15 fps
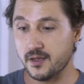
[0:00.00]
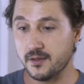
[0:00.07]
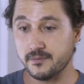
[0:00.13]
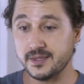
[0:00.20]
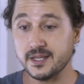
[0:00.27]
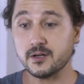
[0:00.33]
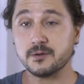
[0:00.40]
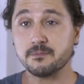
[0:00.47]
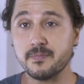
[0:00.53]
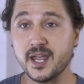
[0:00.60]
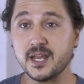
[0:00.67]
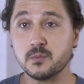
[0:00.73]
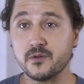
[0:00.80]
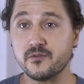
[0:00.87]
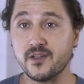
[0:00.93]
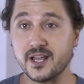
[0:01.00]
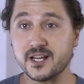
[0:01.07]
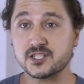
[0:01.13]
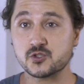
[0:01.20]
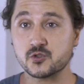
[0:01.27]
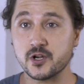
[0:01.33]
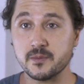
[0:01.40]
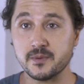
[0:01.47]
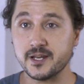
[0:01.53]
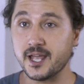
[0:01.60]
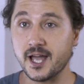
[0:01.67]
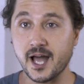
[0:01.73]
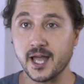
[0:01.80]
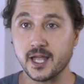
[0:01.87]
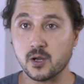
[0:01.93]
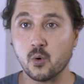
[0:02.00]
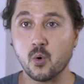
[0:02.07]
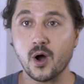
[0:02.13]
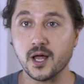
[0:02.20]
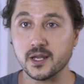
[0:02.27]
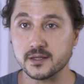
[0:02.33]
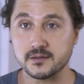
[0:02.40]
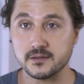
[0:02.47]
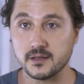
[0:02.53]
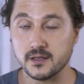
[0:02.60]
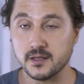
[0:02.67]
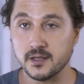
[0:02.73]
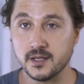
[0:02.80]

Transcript: they are made with extremely high quality.